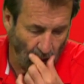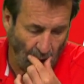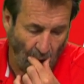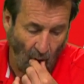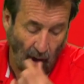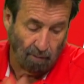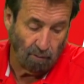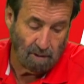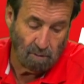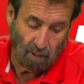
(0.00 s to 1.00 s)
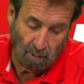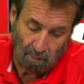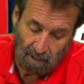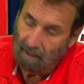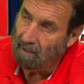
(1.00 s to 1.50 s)
Yeah. Francois
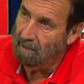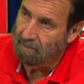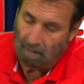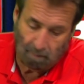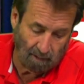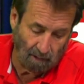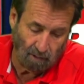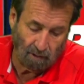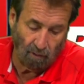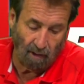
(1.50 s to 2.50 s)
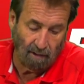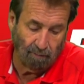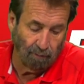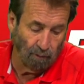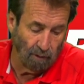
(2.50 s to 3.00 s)
Demy, guys up there a lot. Craig
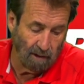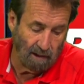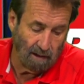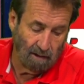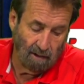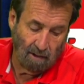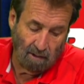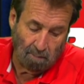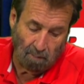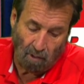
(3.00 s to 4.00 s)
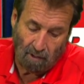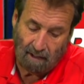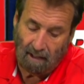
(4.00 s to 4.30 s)
Faree, Mark